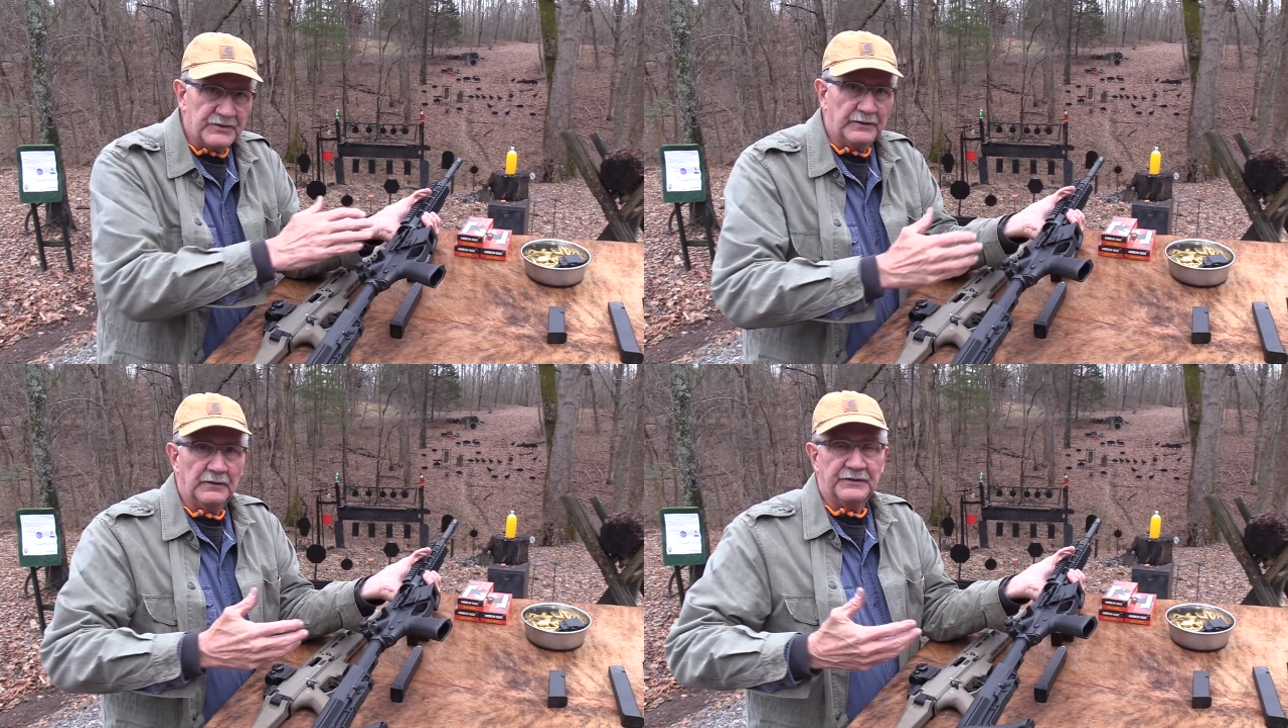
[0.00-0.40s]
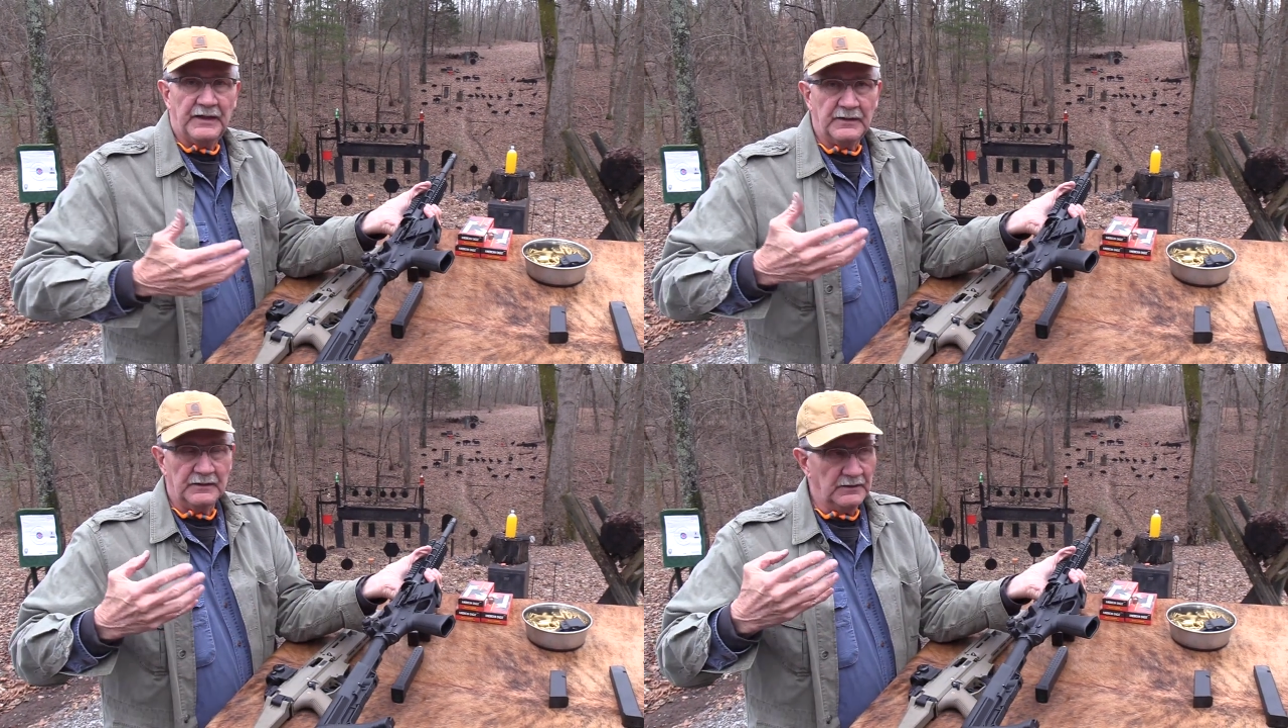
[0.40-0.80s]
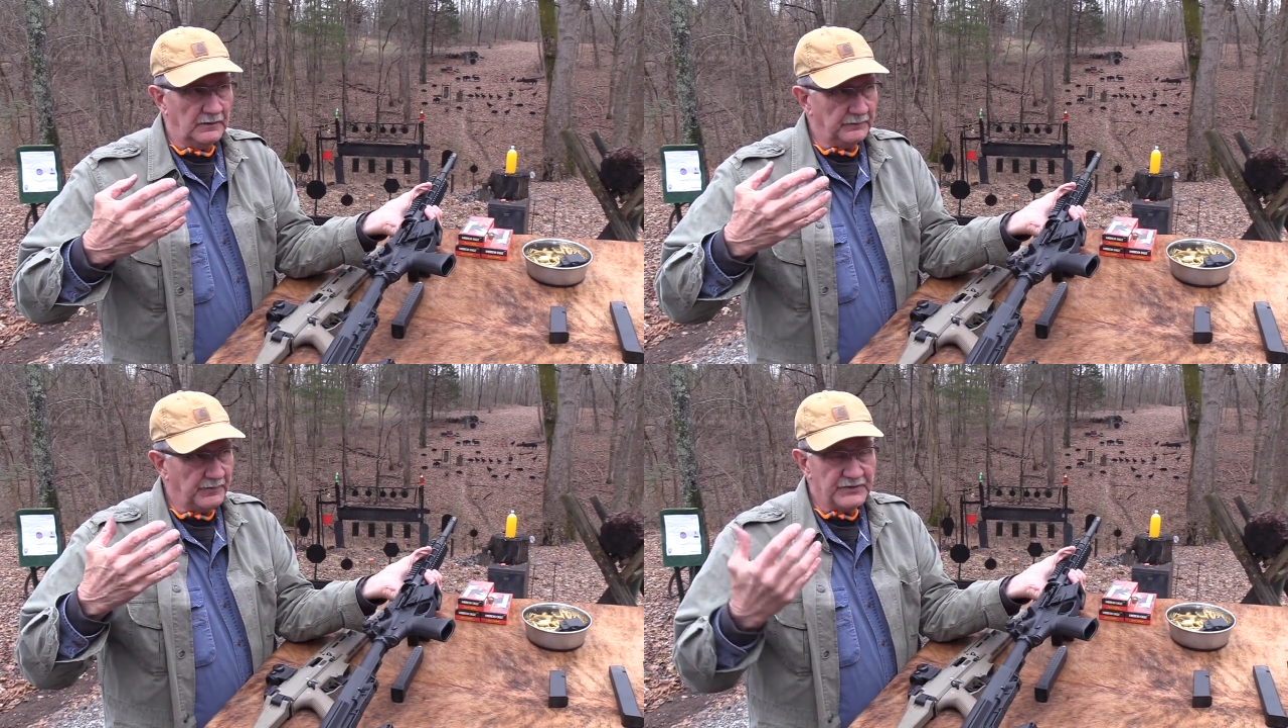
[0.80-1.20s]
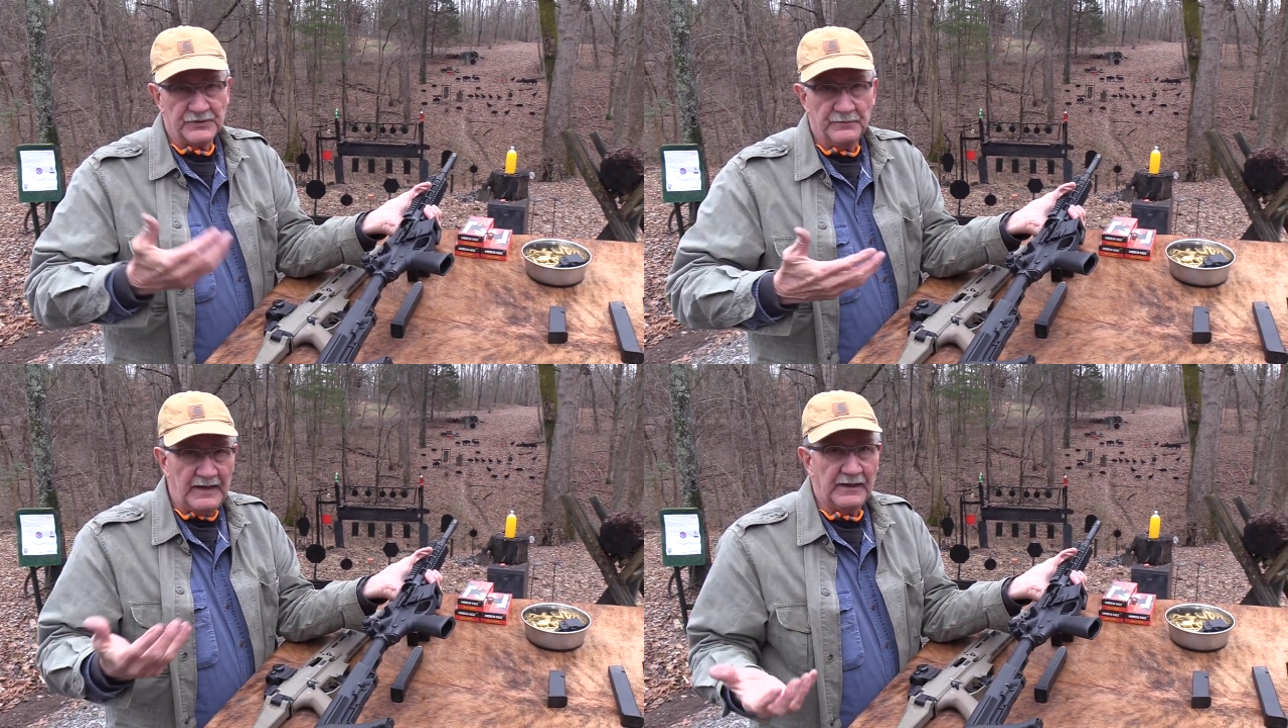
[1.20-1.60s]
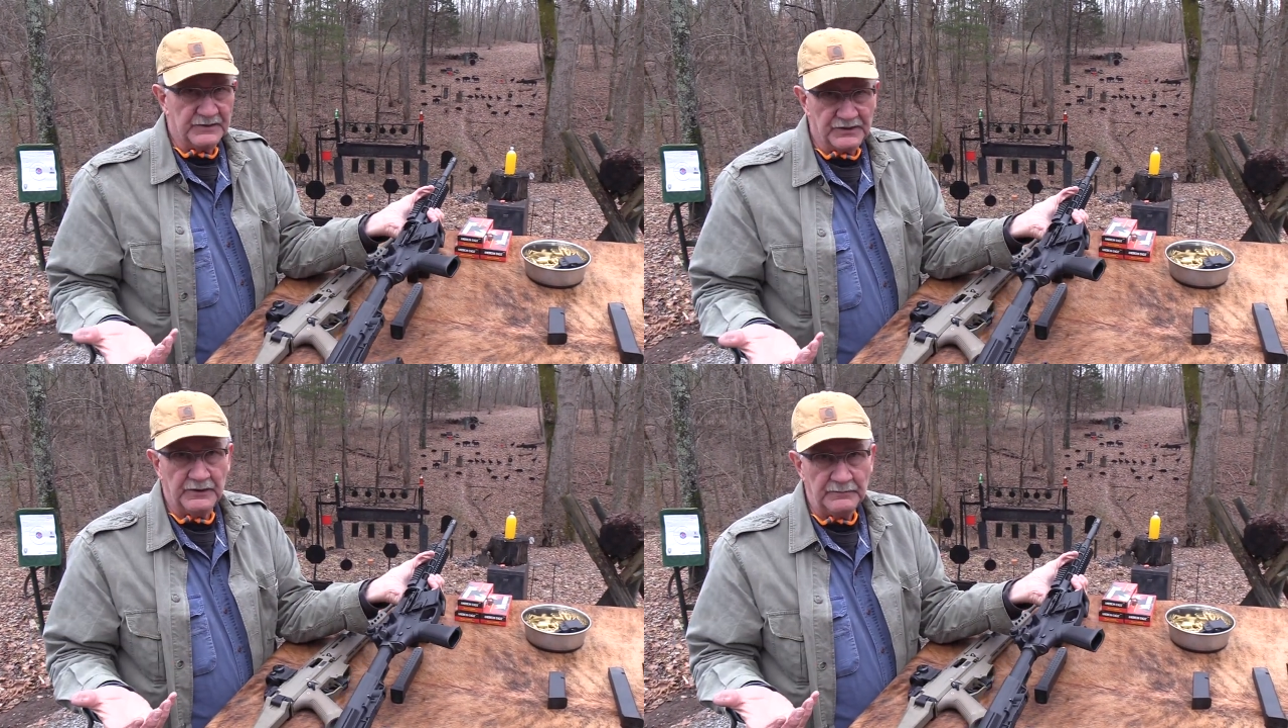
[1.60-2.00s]
so it'll take a pistol
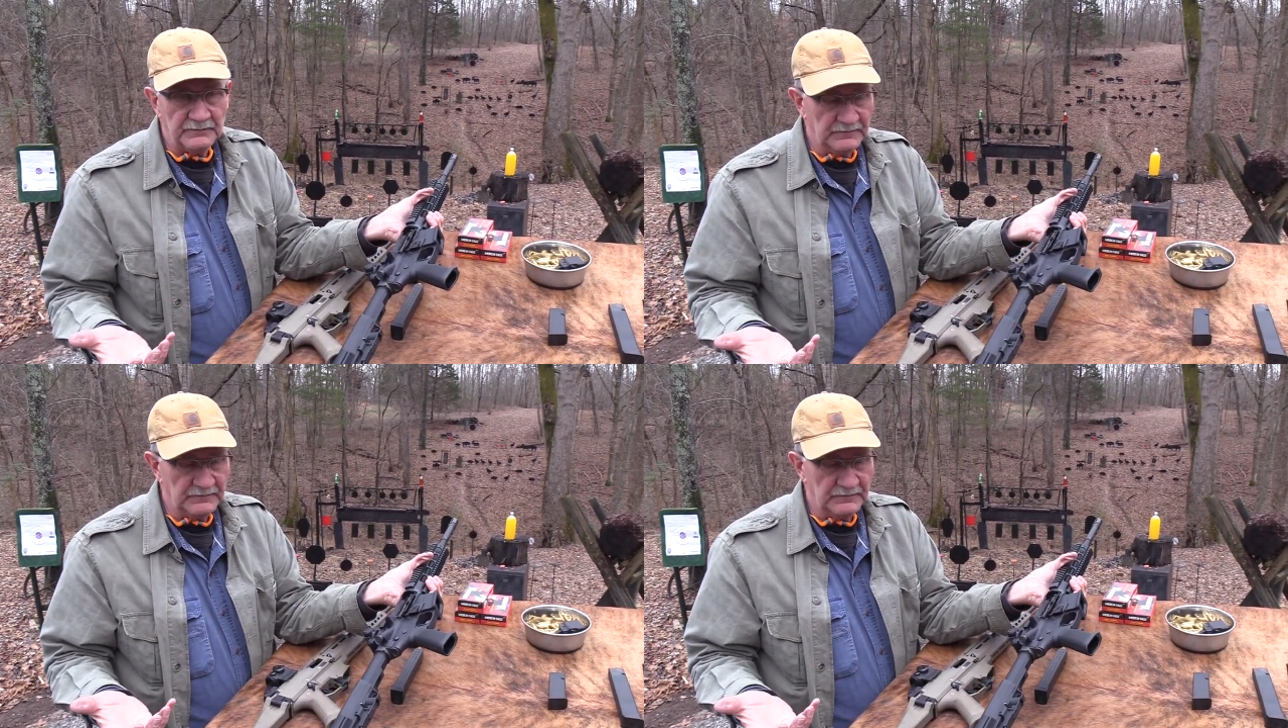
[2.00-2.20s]
magazine,